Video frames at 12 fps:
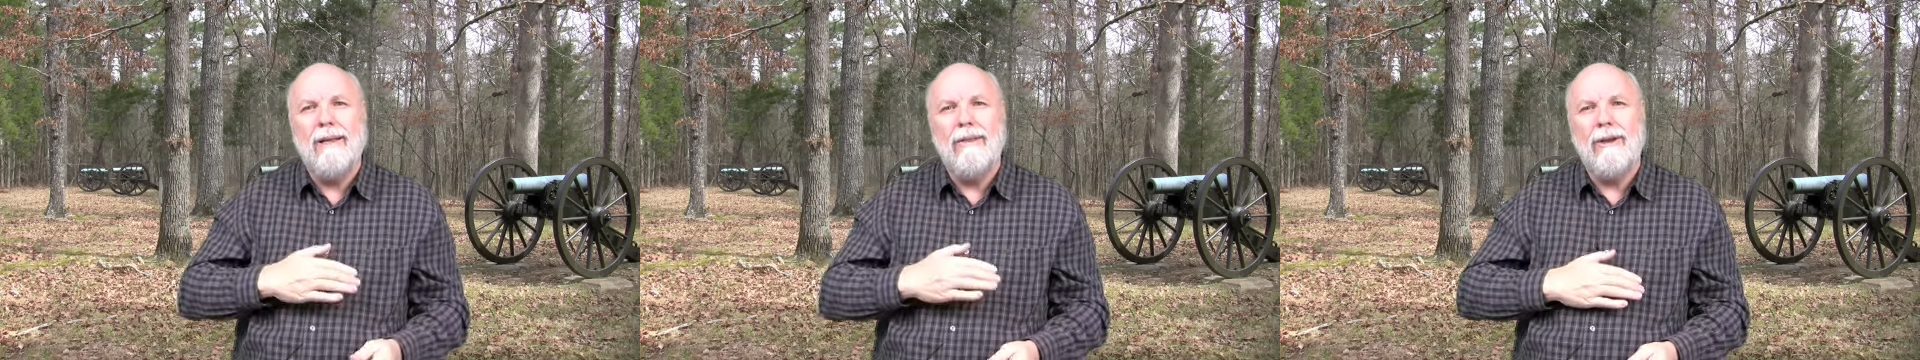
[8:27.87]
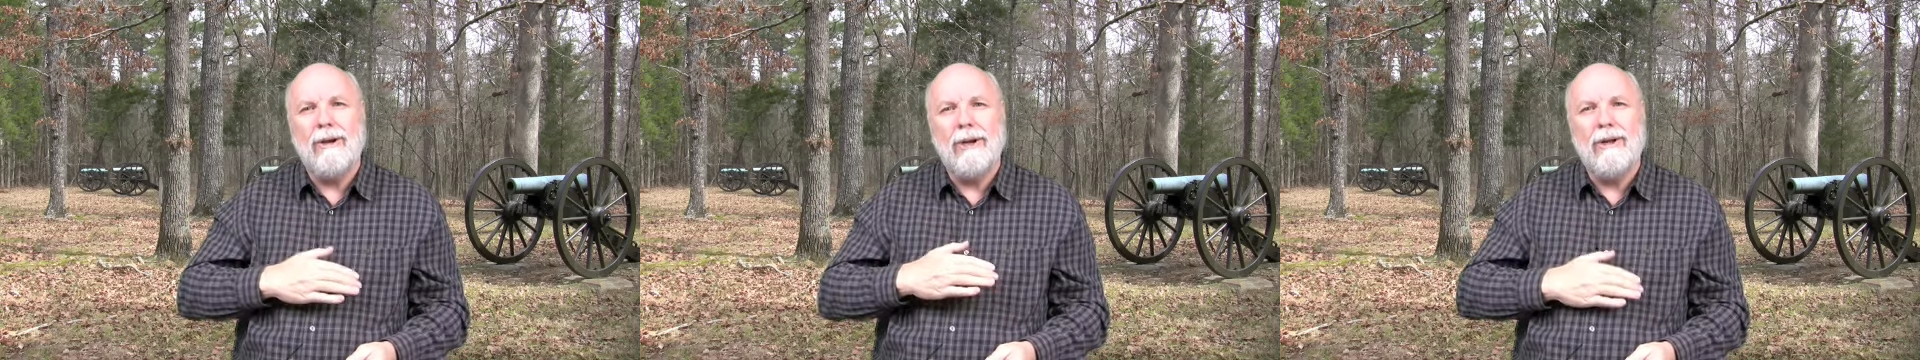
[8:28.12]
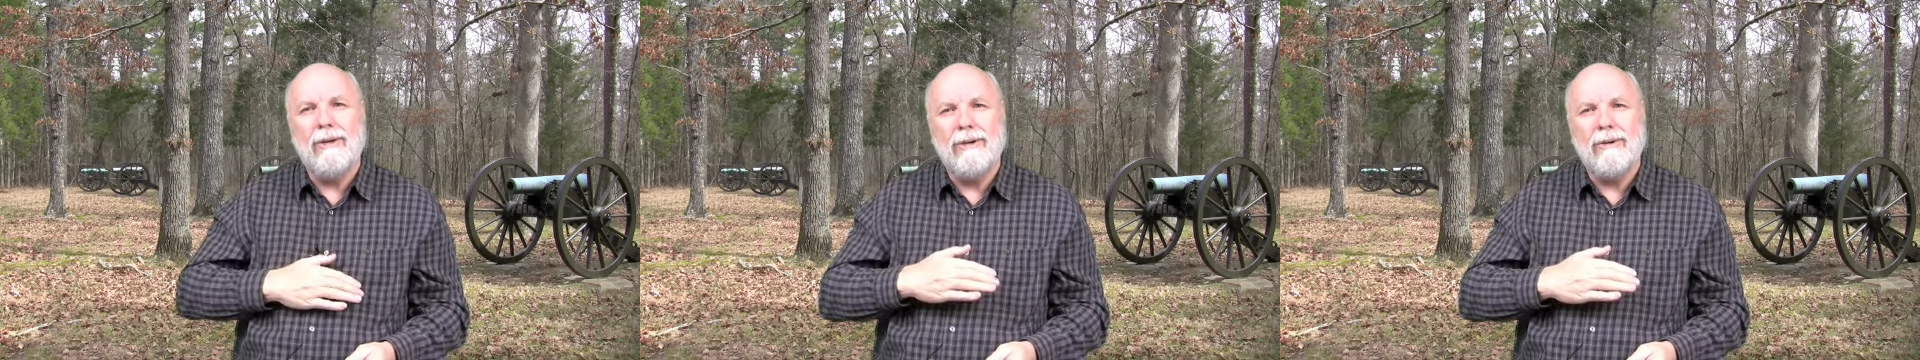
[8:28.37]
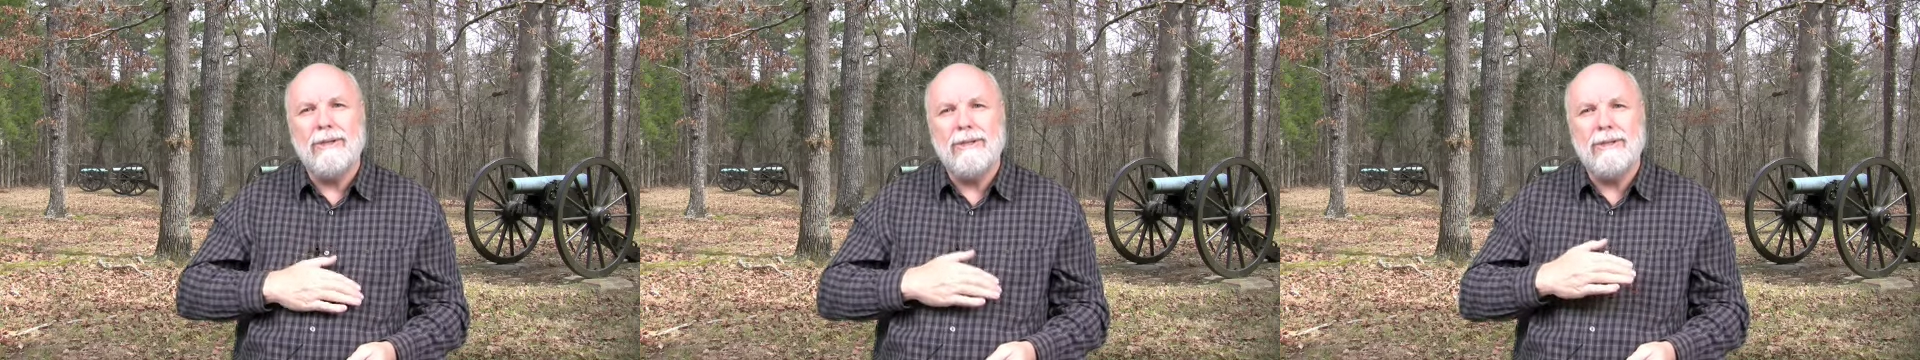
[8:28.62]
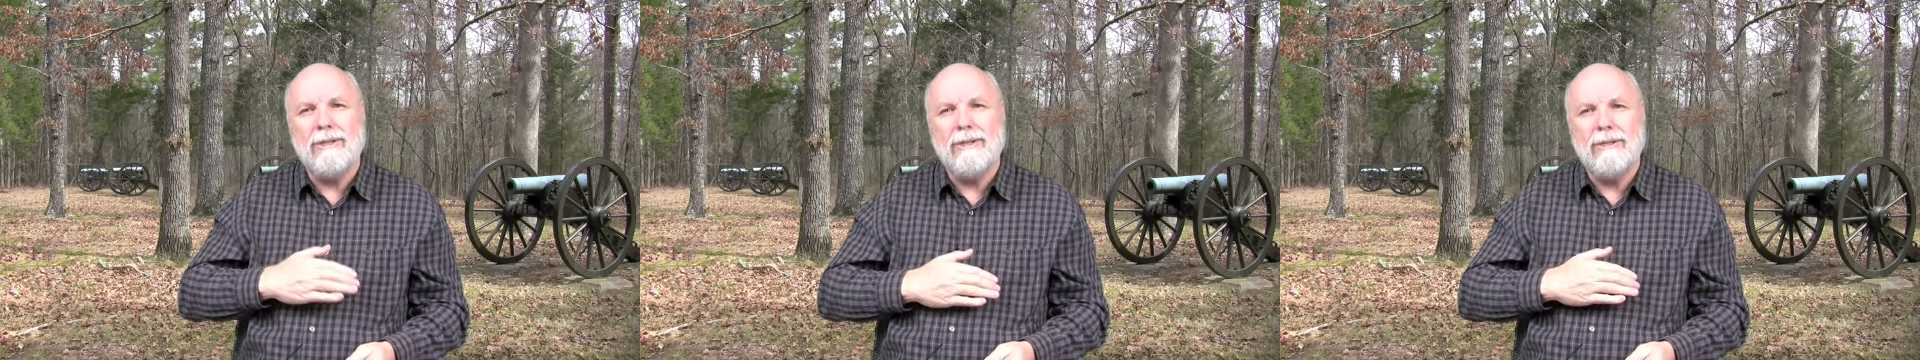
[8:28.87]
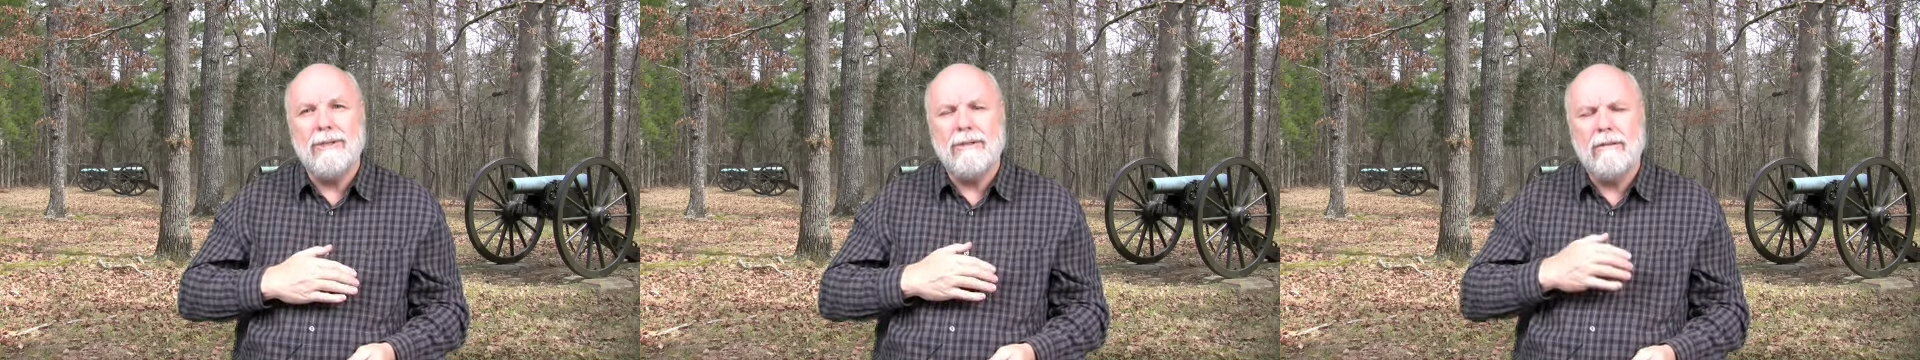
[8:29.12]
They're called
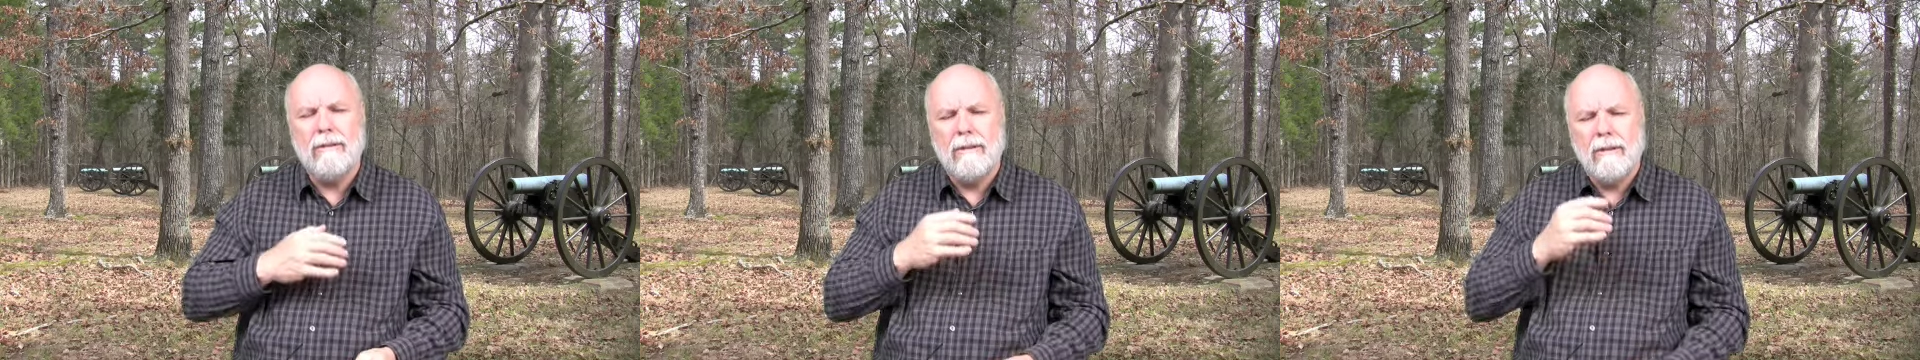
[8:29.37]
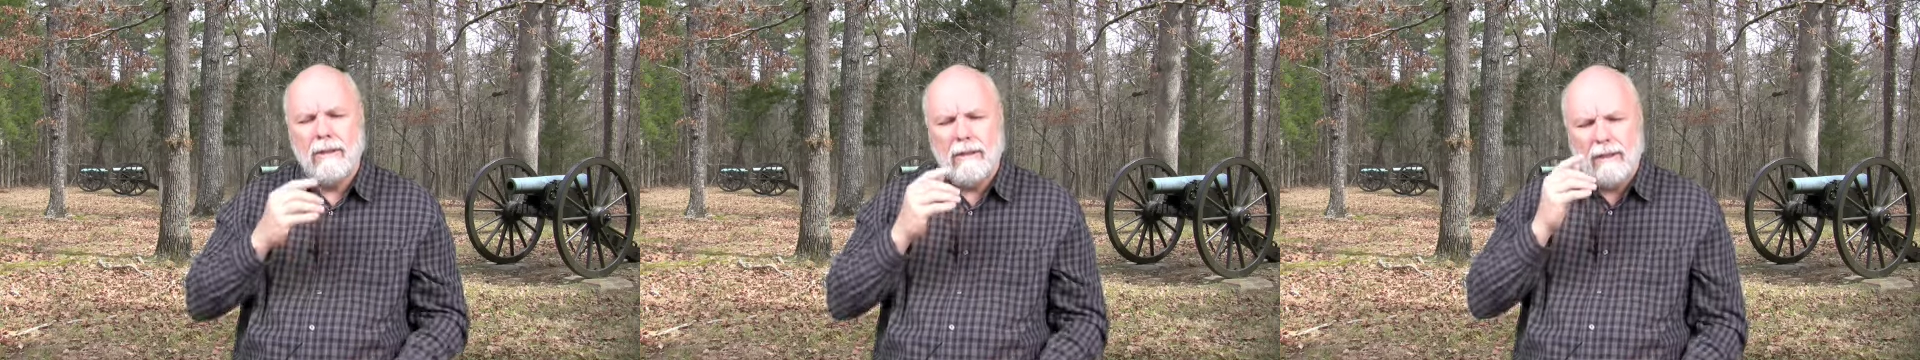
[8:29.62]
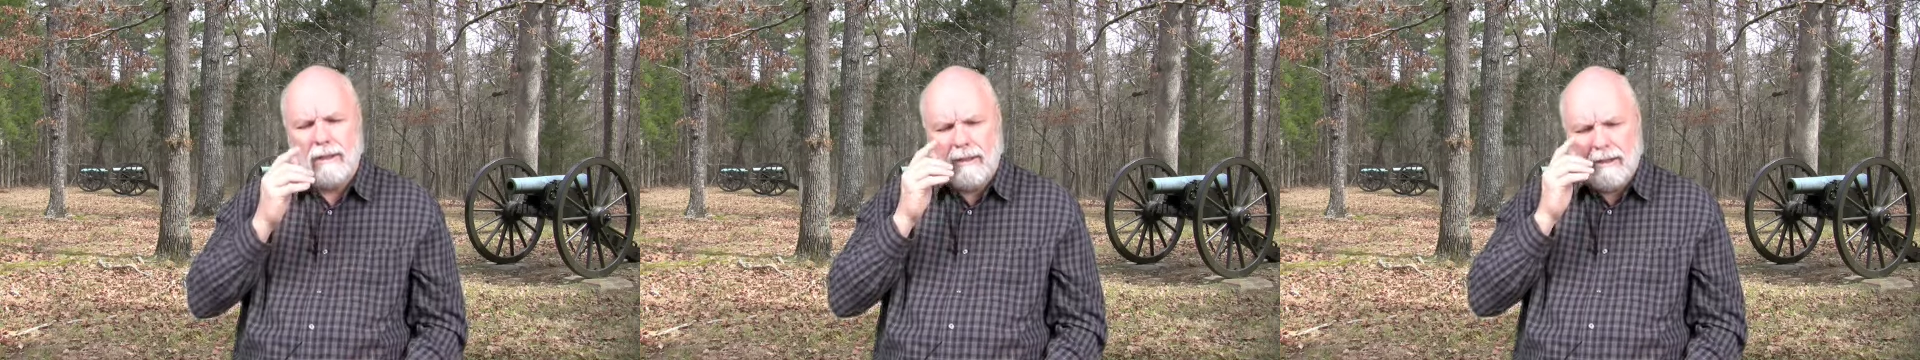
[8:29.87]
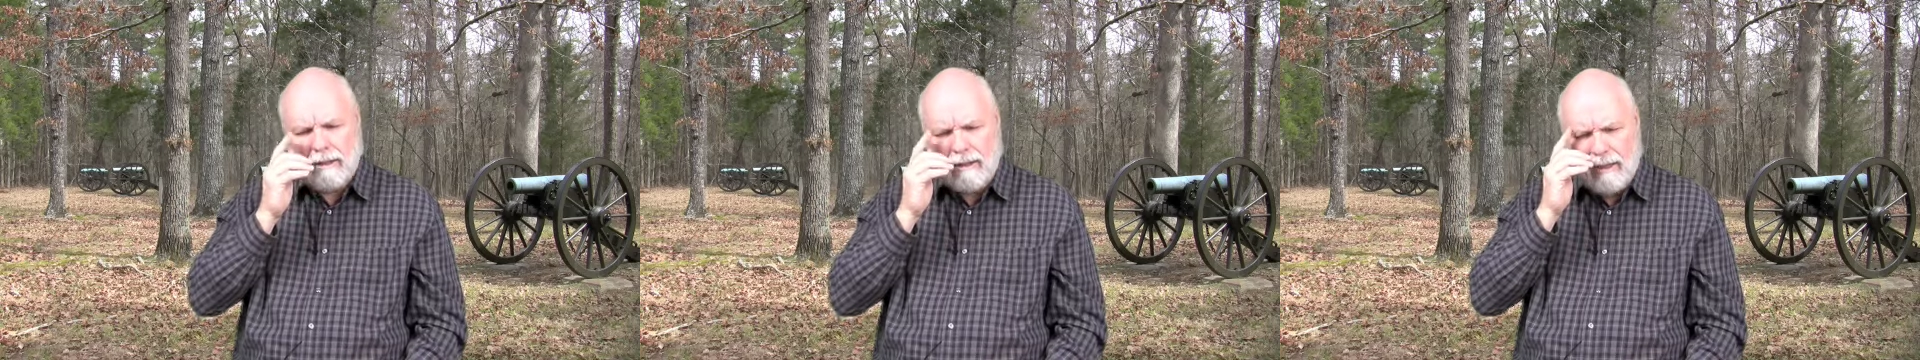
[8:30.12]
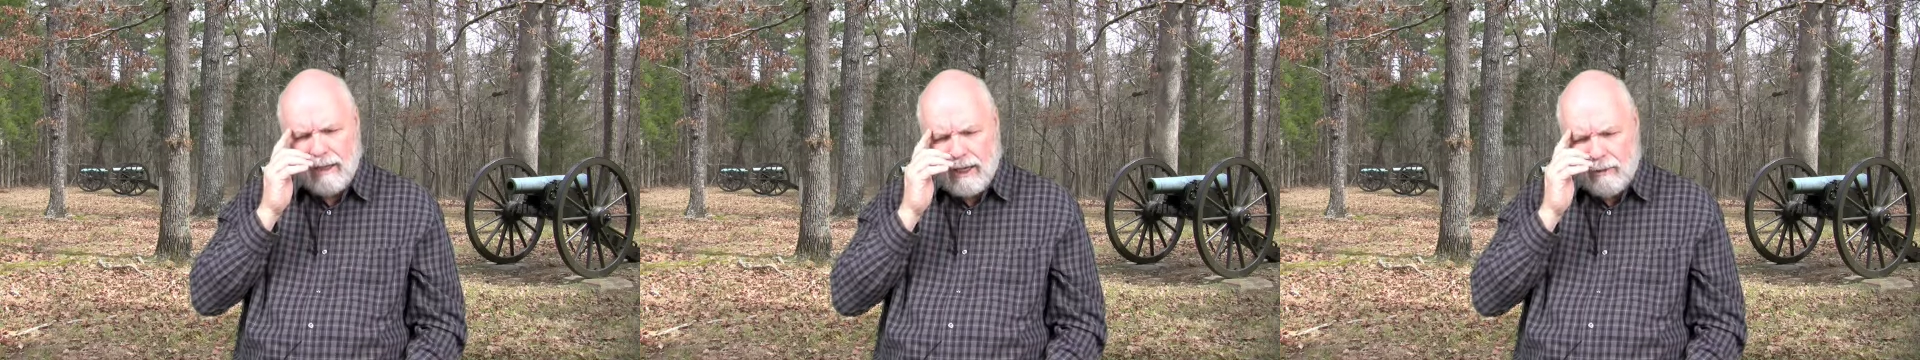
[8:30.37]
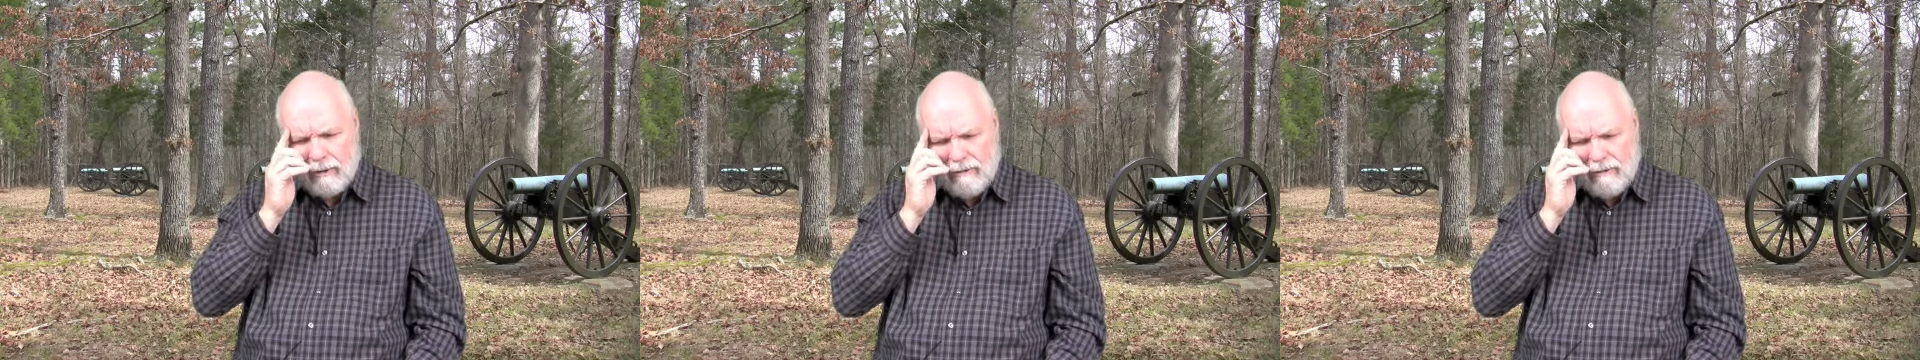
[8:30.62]
Christians. God